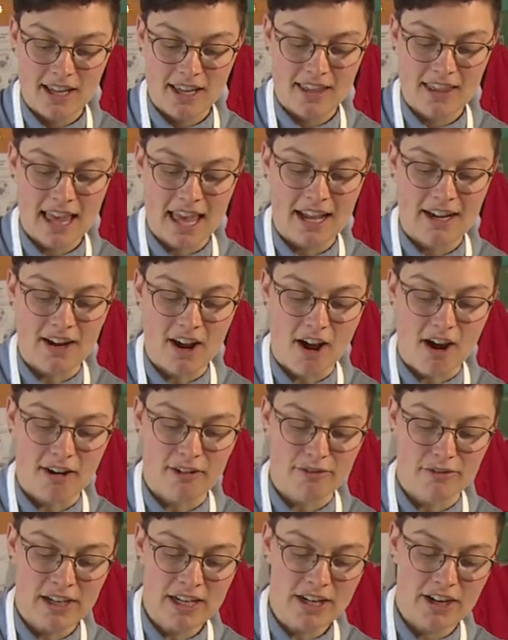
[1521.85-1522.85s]
than our
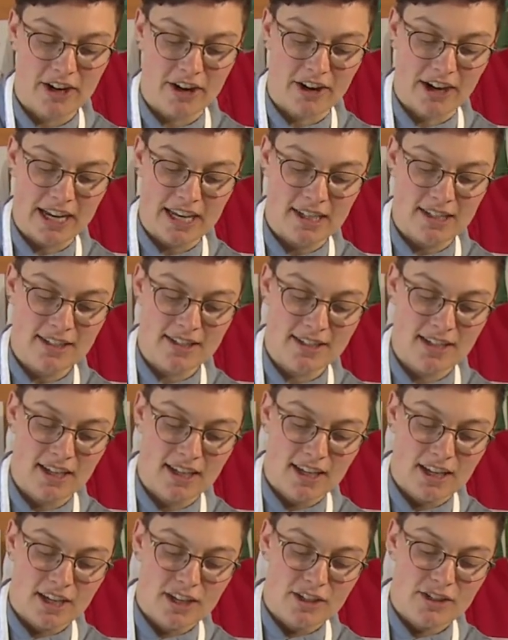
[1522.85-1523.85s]
vinegar is.
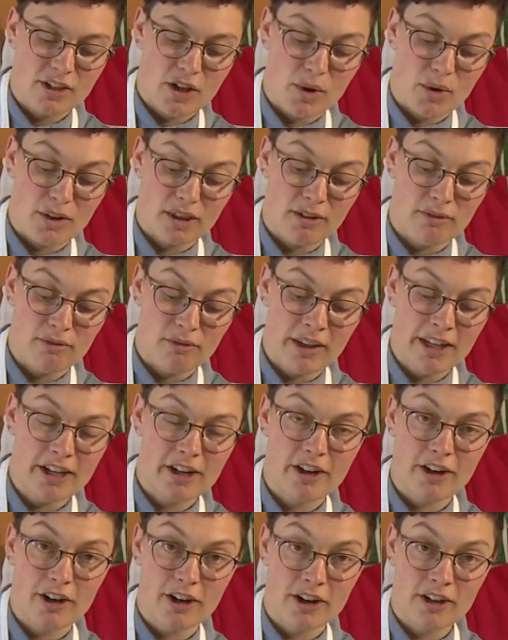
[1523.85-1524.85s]
So the
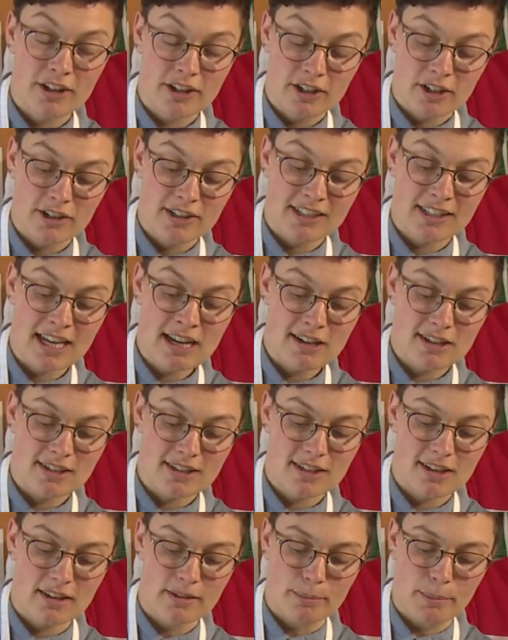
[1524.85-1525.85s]
vinegar sinks
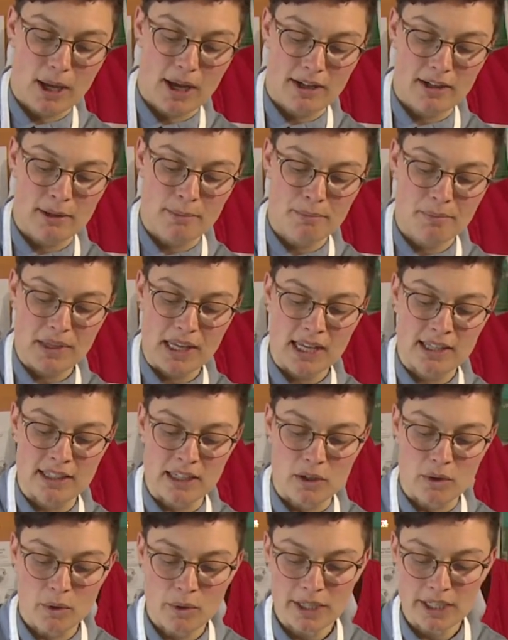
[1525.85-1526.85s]
to the bottom and
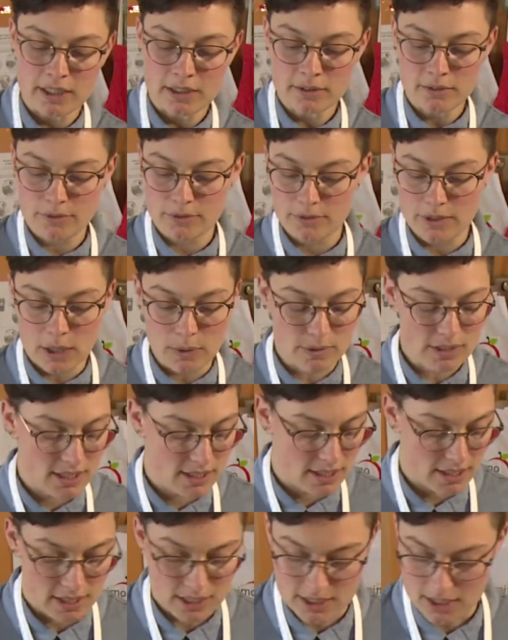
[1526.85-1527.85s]
the oil floats
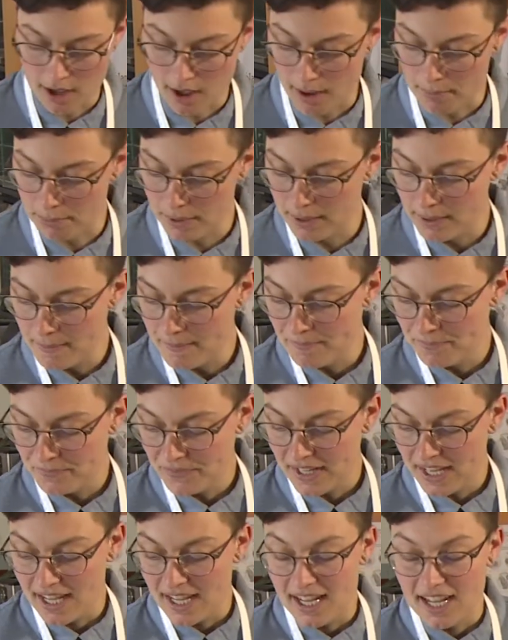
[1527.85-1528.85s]
to the top. And
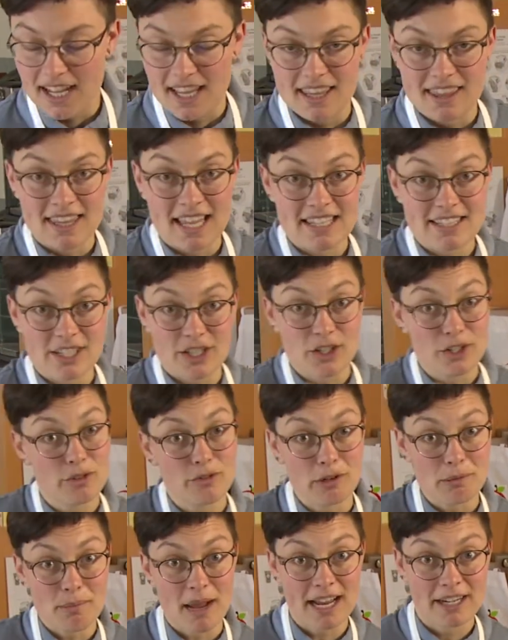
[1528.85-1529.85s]
that's a good
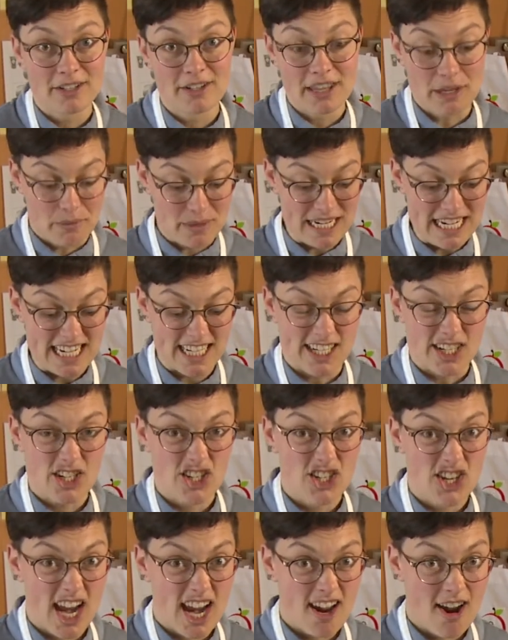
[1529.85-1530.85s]
reminder that we need to
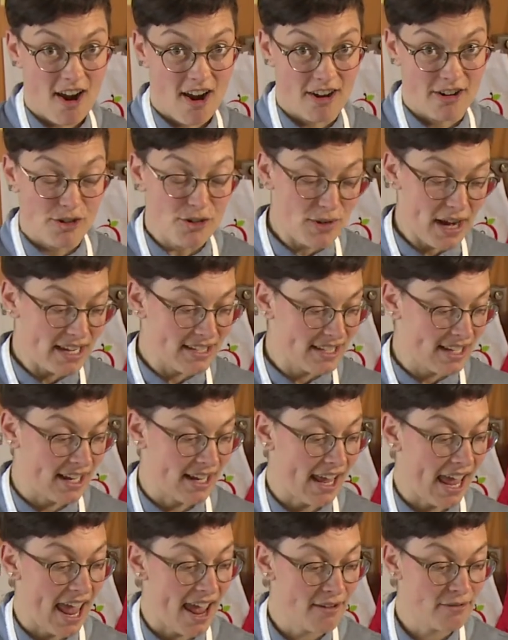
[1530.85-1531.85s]
shake our
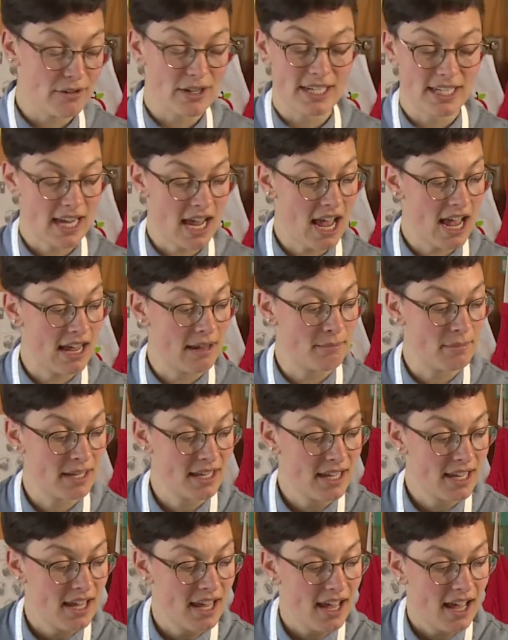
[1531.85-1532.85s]
dressing every time
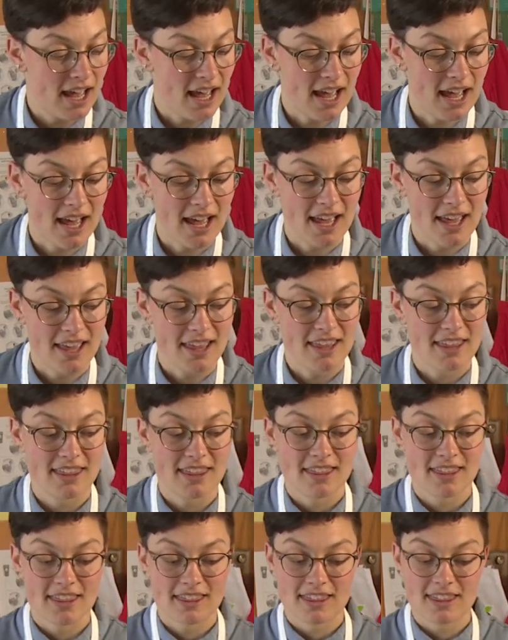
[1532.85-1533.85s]

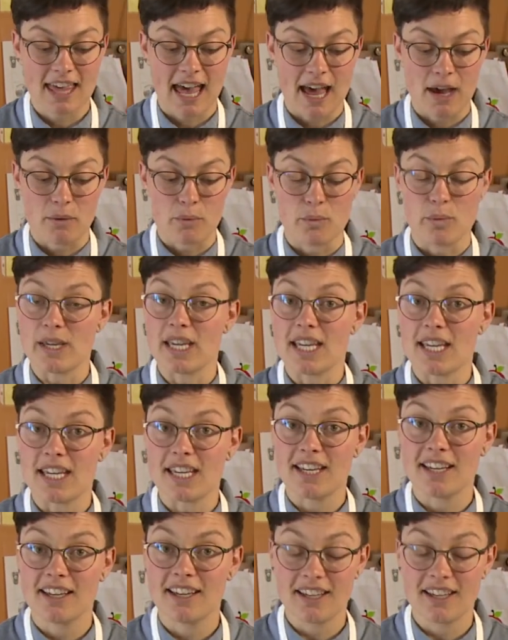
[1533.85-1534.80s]
that we